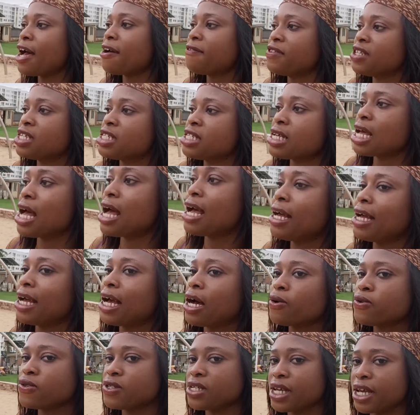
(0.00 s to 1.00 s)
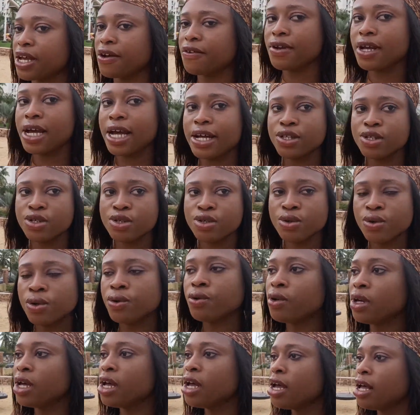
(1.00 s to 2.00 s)
we have this hangout area
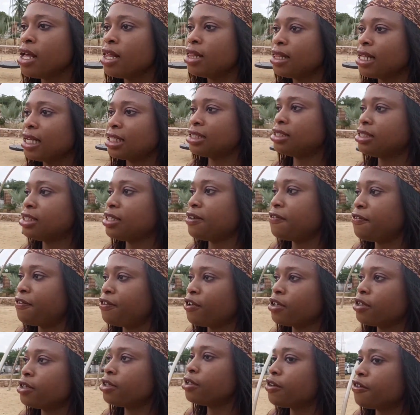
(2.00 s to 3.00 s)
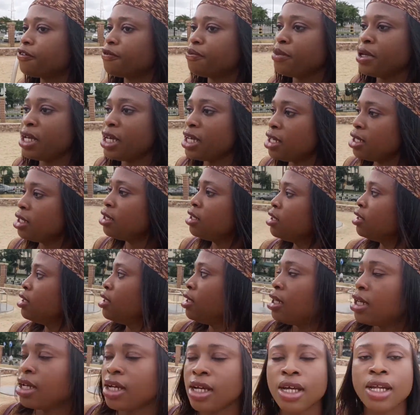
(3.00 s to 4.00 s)
too that is in front of me.
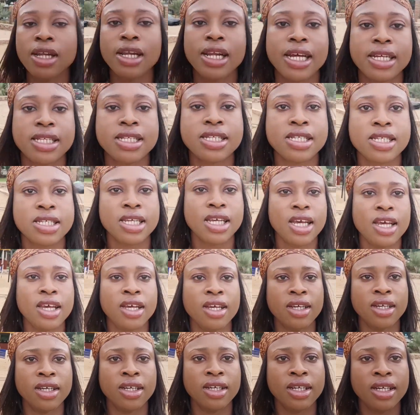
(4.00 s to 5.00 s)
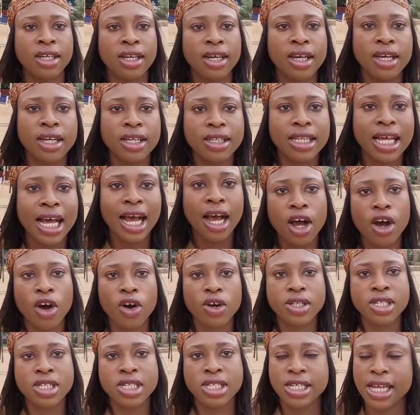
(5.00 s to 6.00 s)
Let's see that
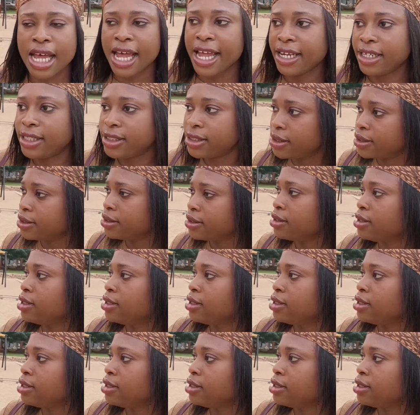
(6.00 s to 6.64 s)
outside.